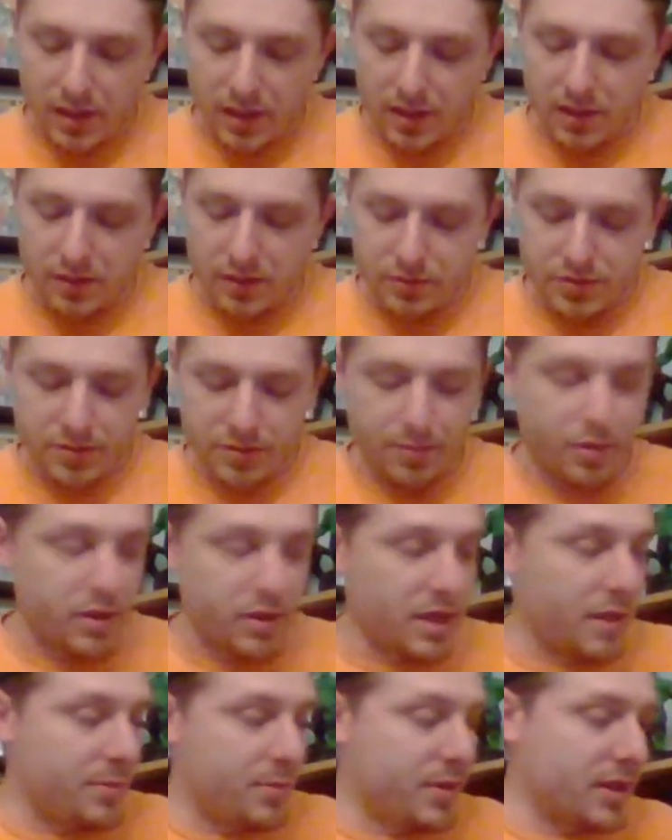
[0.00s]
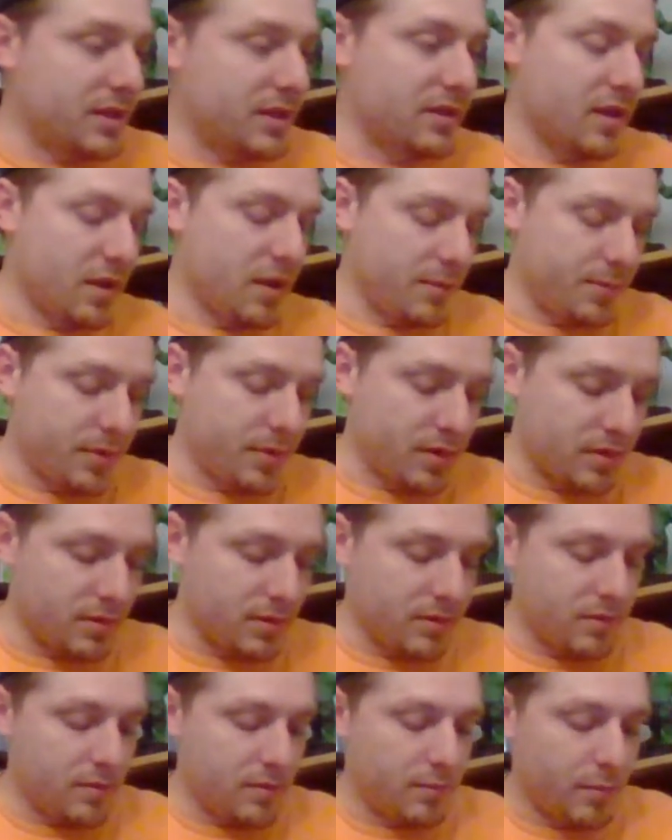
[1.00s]
And there was a book I picked up,
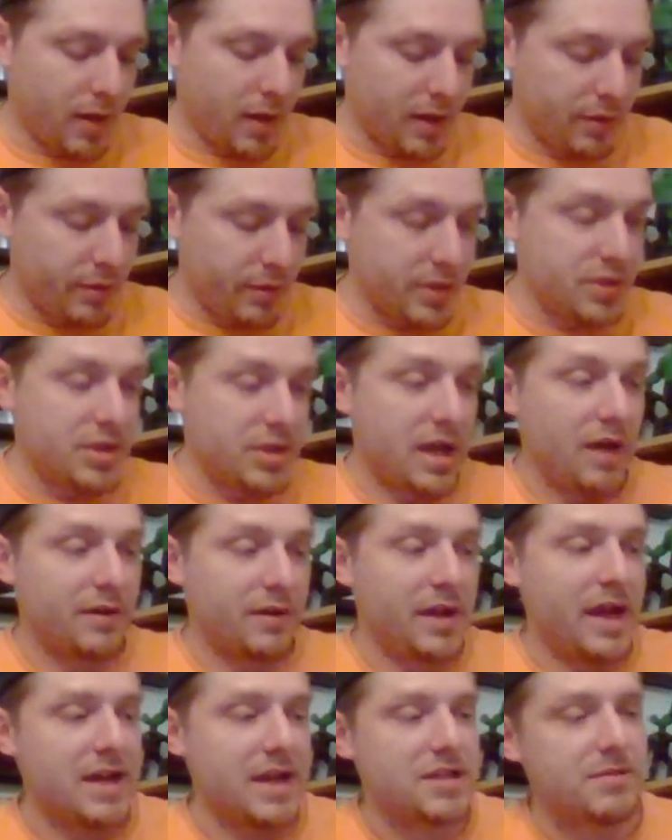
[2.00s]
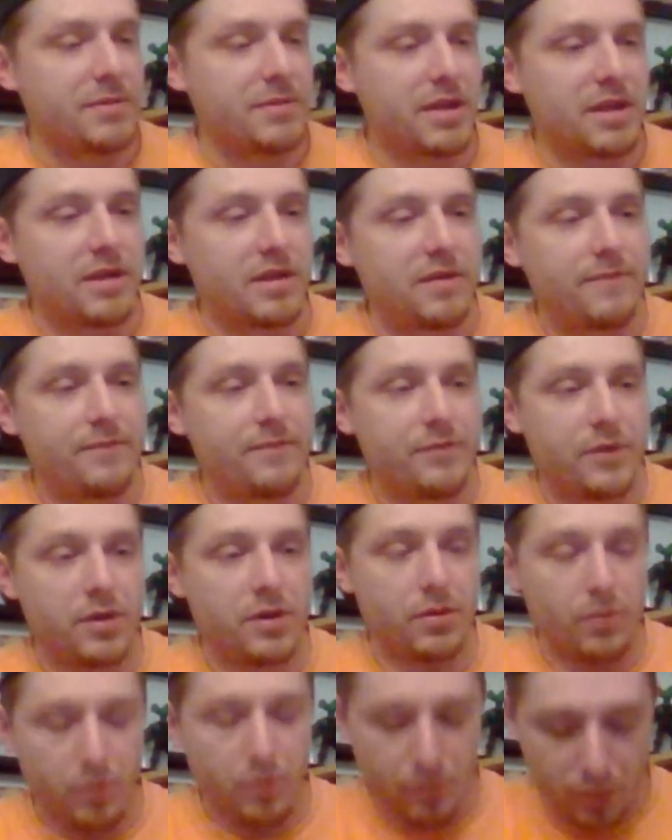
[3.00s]
and Mike reached out and asked me
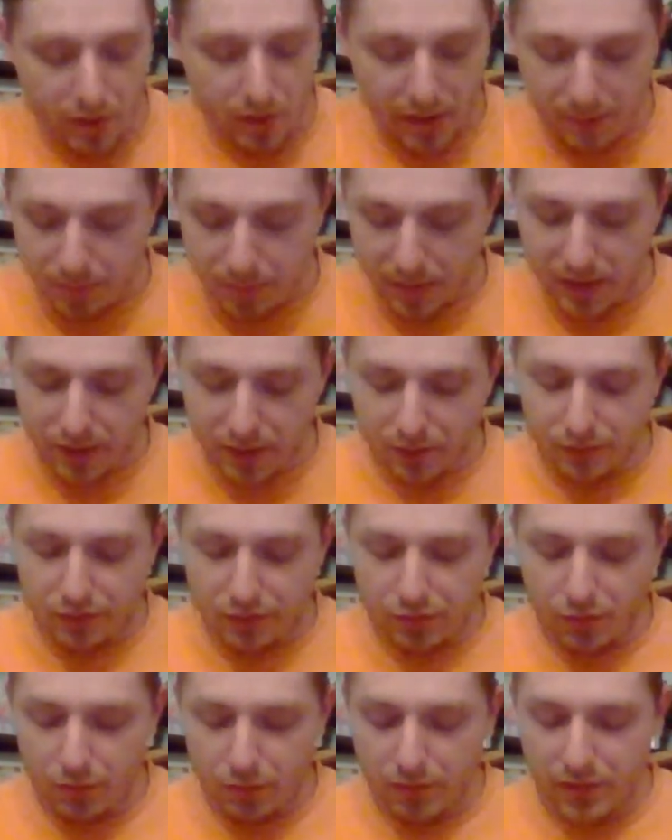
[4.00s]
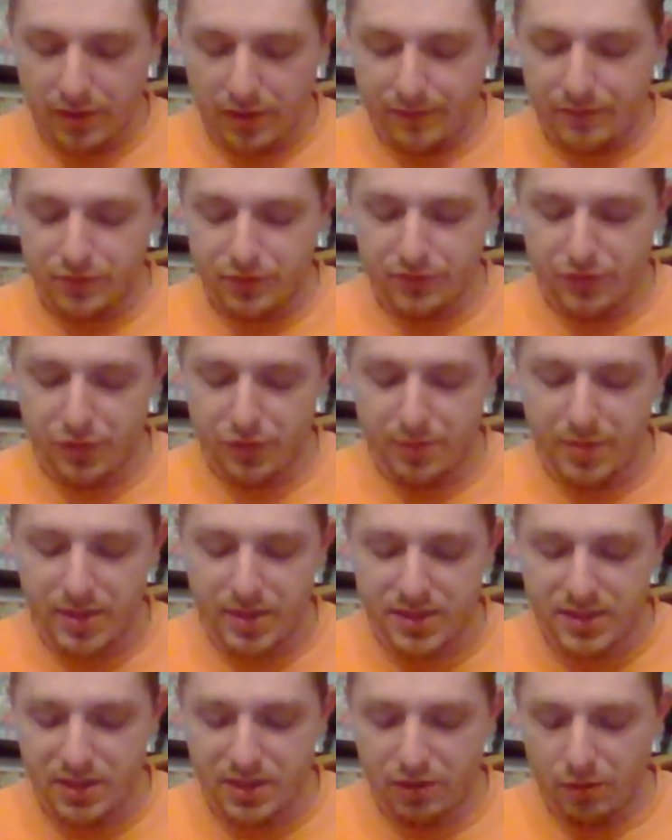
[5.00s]
what I plan on doing with it, if it was for the
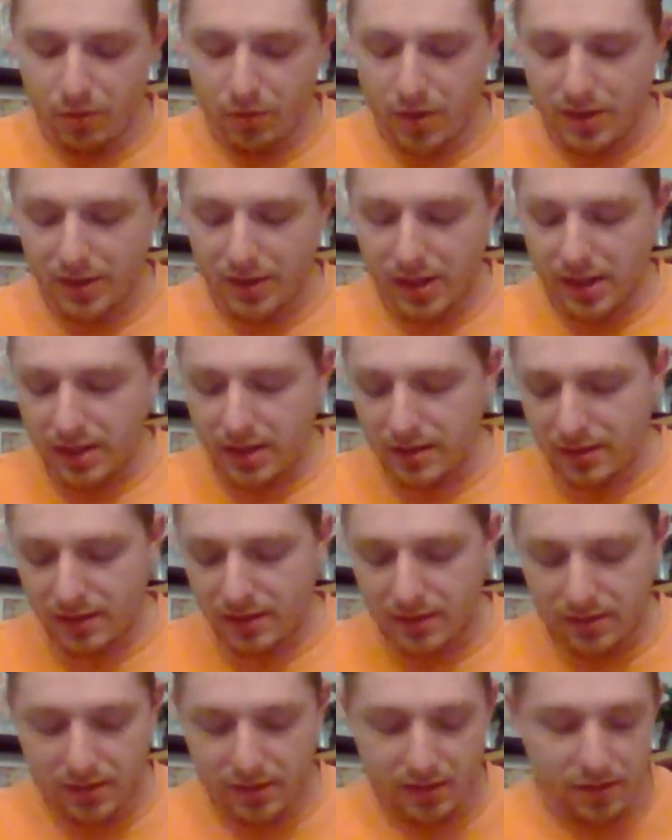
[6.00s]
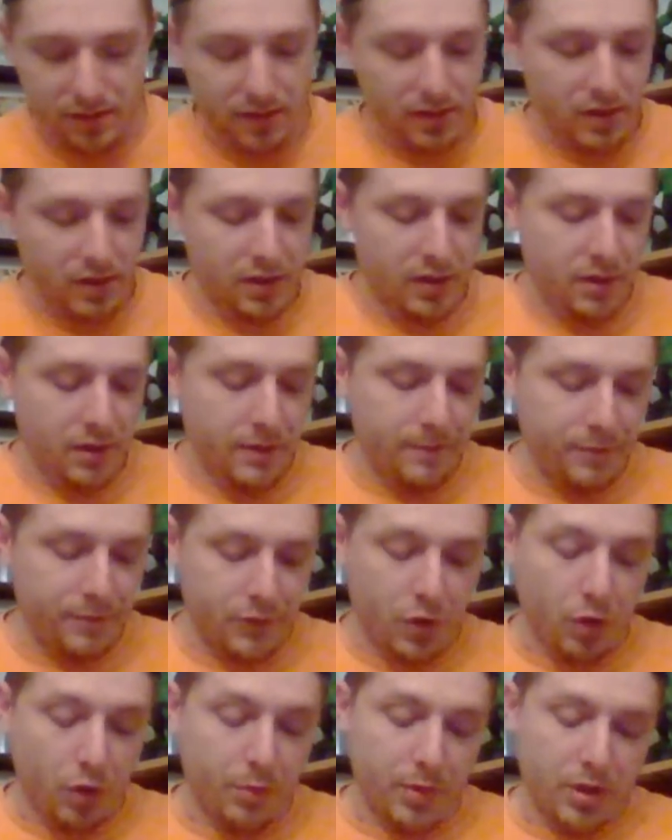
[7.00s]
PC or whatnot, and
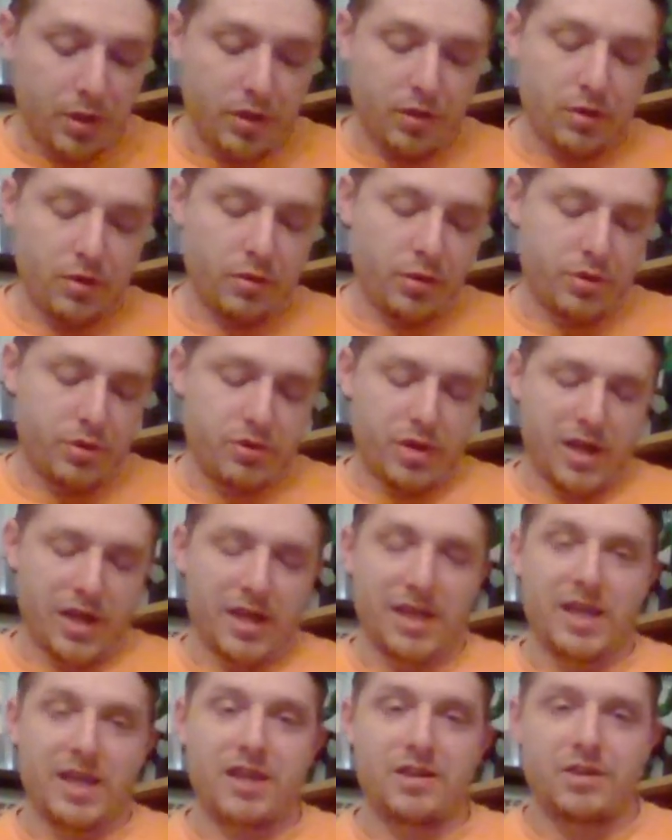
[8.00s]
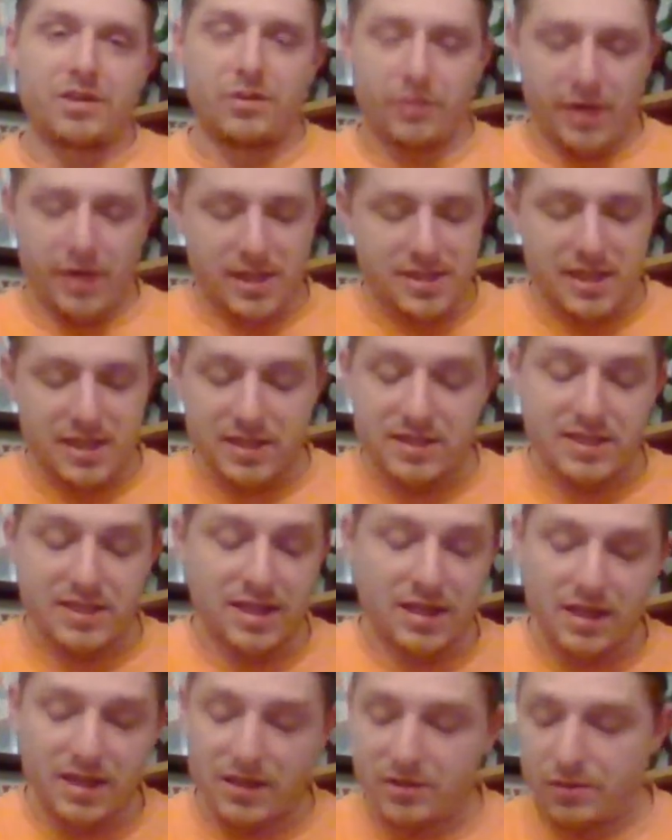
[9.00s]
told me who he was trying to get it to, and I said,
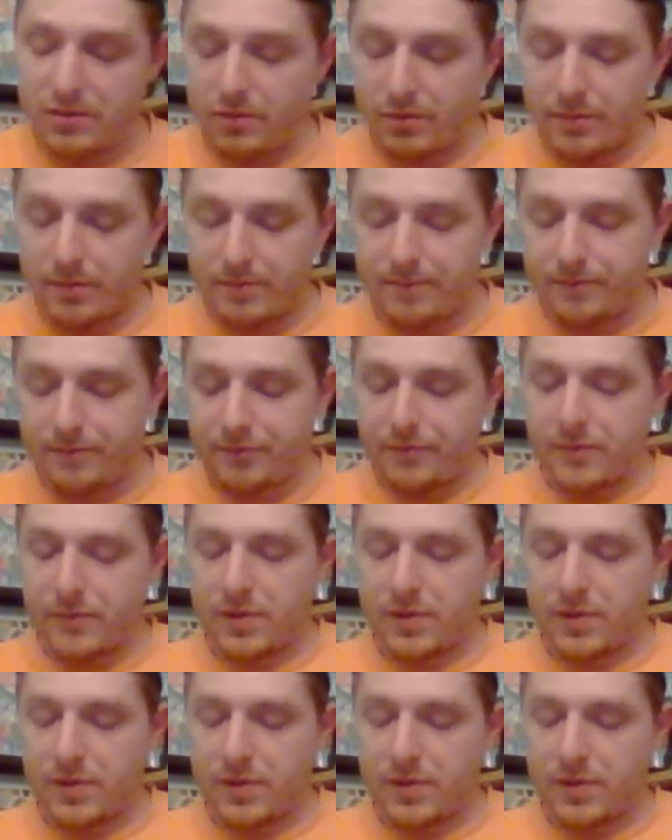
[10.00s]
send it to him.